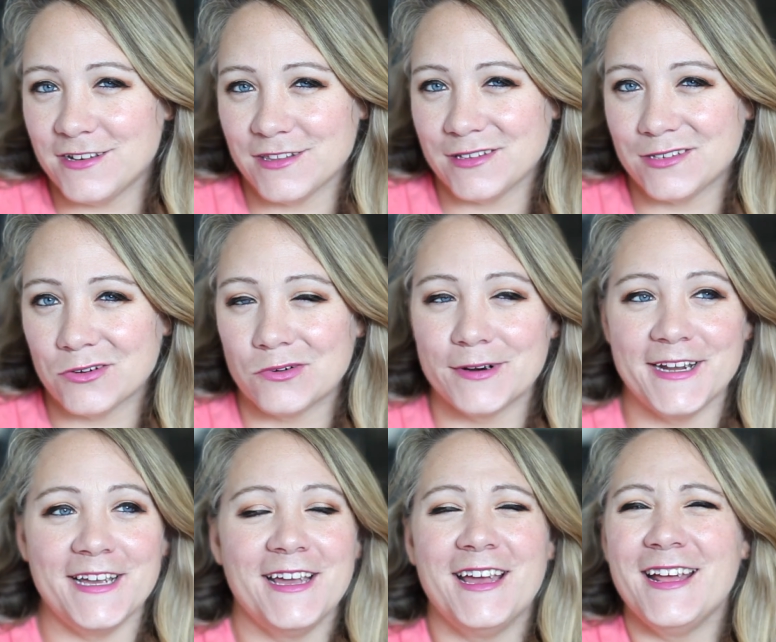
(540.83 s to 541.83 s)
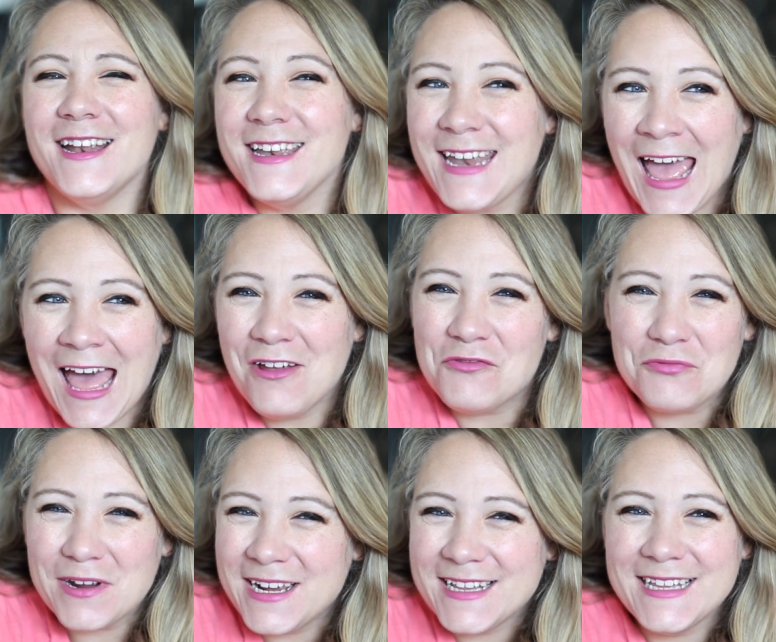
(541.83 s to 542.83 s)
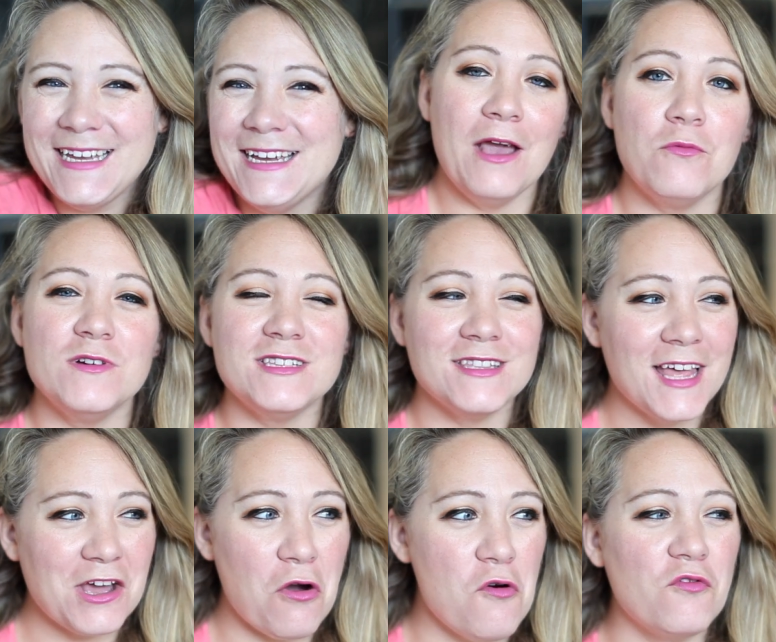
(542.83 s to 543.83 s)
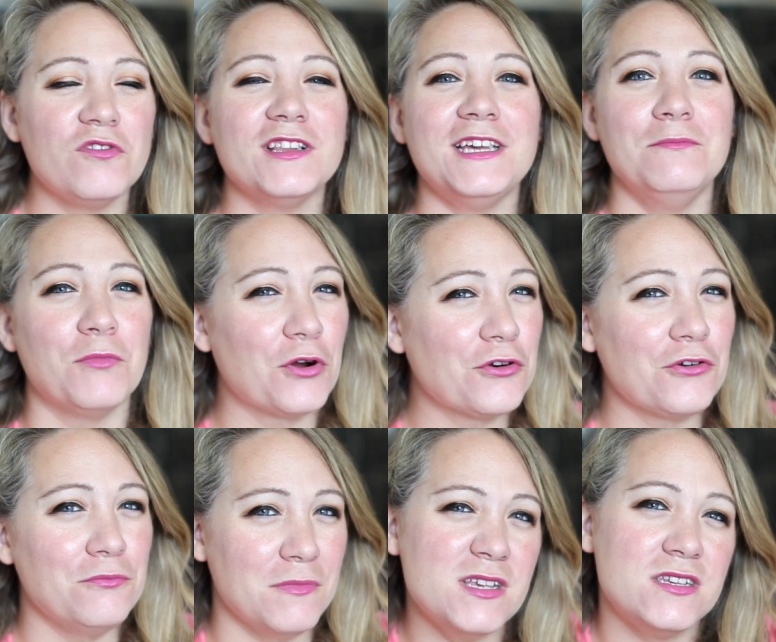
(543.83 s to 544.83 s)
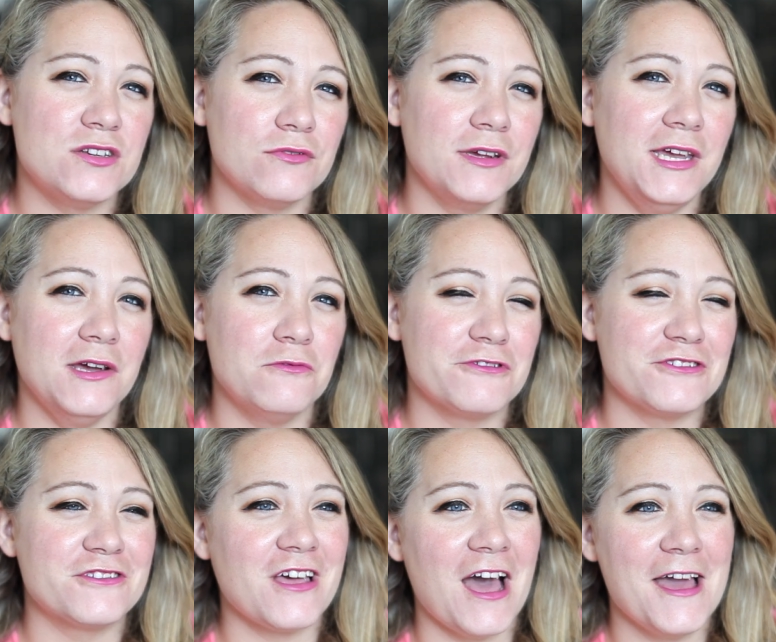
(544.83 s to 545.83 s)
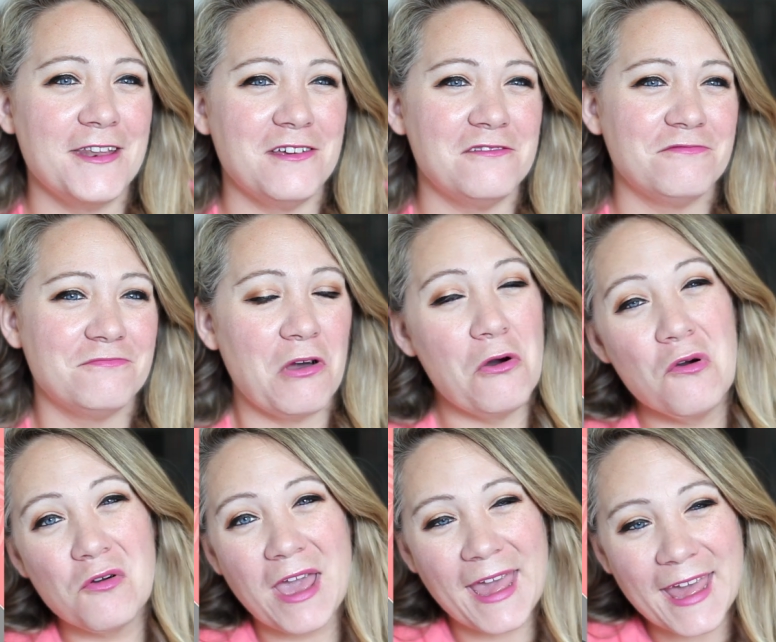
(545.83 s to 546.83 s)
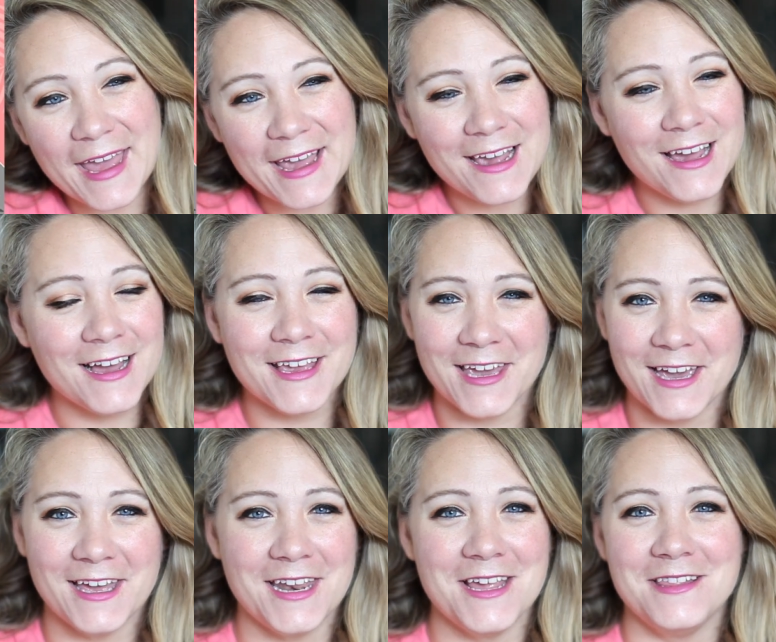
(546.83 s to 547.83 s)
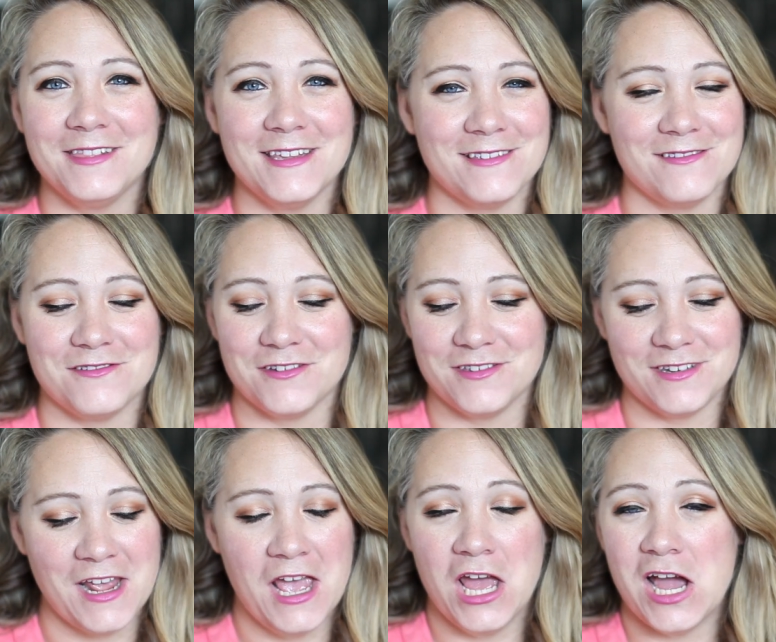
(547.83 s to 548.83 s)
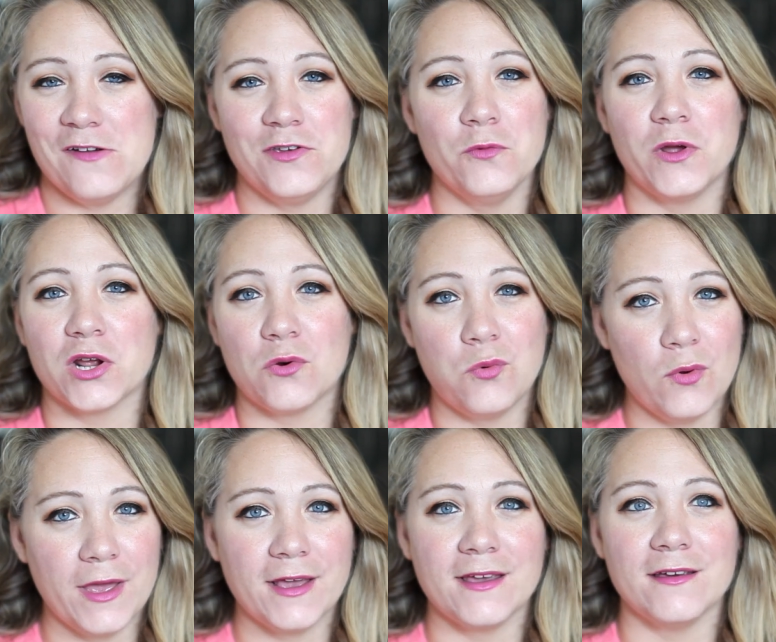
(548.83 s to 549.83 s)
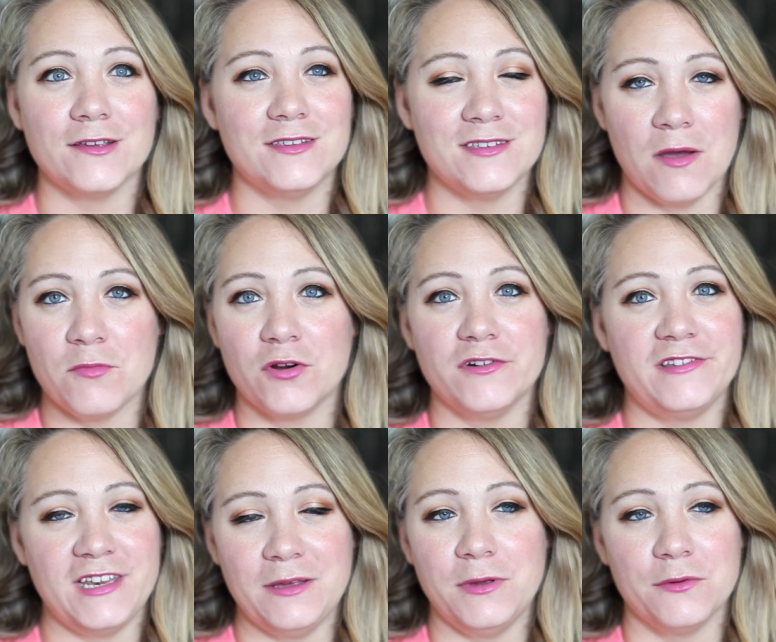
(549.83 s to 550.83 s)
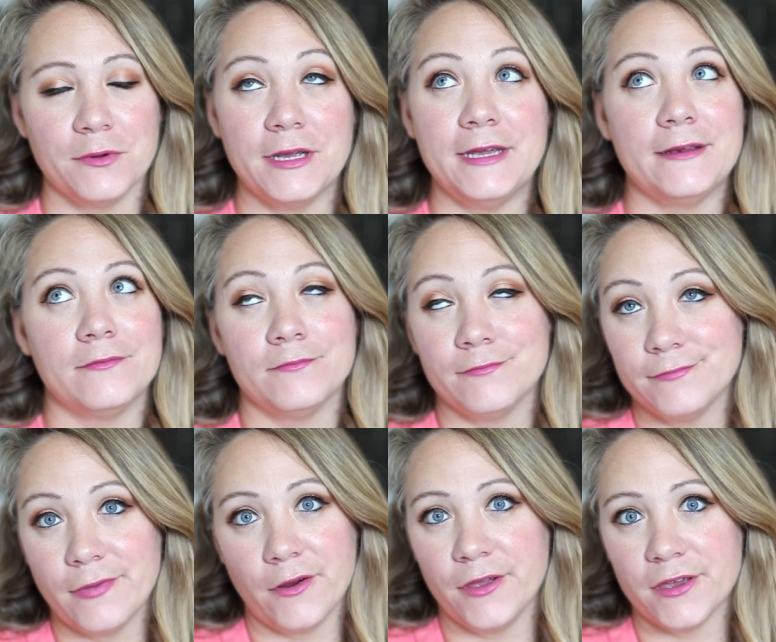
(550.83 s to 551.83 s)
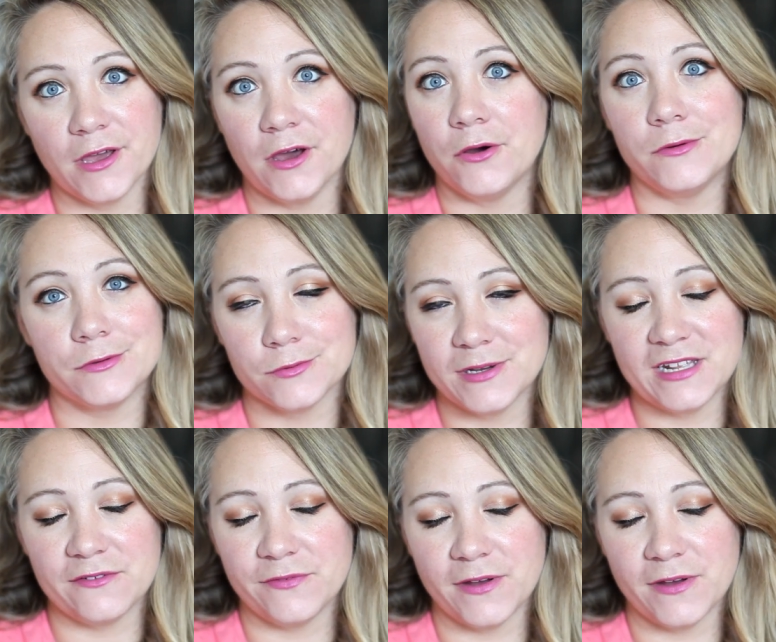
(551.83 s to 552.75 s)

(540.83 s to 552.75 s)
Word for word: to the story? Not really. It wasn't like overly murder mystery. It was just kind of okay. Again, this is just if you want a quick summer steamy read, there you go, three out of